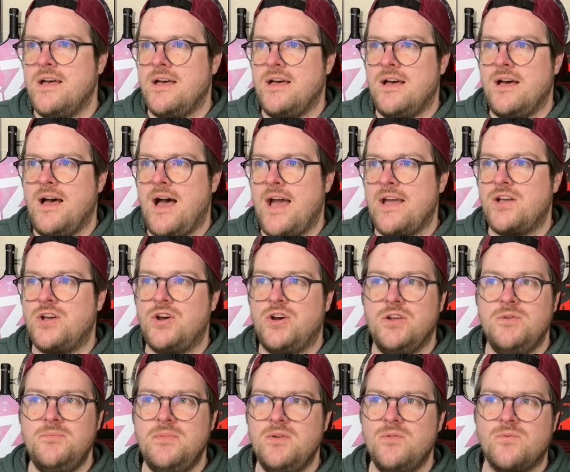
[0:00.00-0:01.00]
I
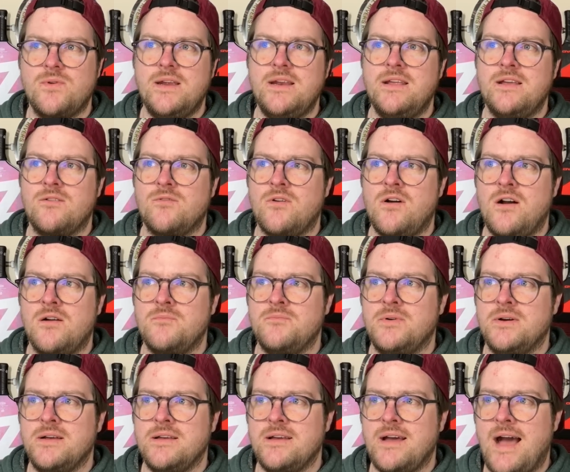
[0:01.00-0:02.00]
could be reading it wrong,
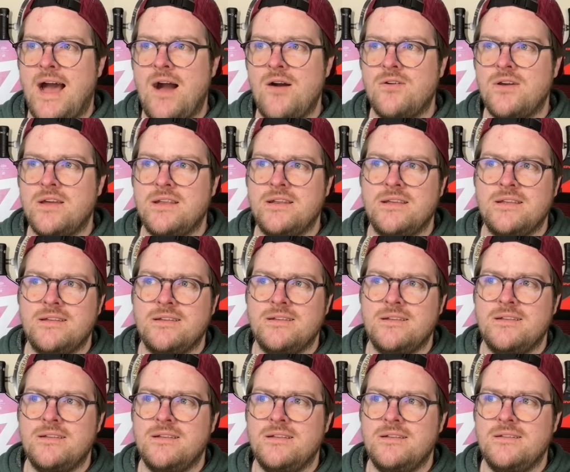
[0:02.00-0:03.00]
but how can
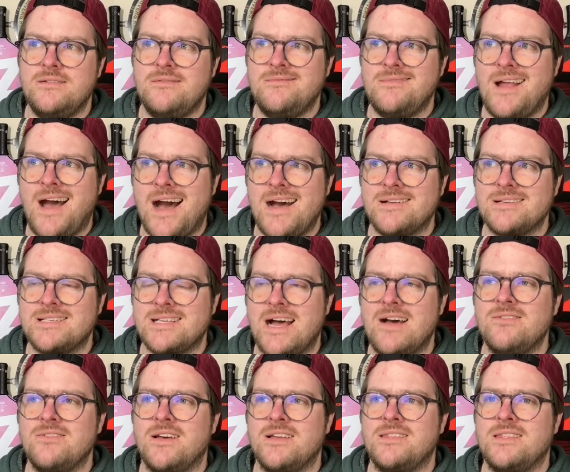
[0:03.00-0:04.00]
it not
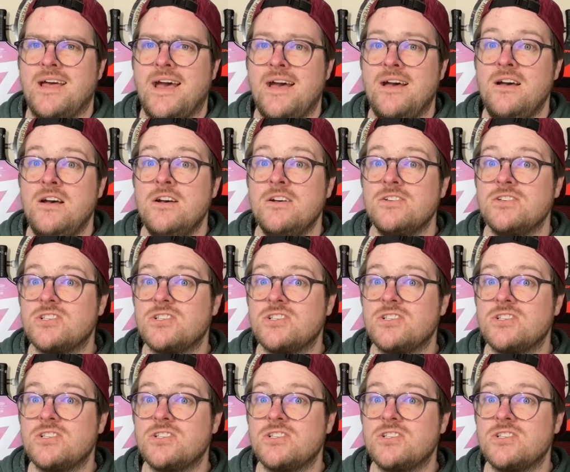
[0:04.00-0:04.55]
sound like that?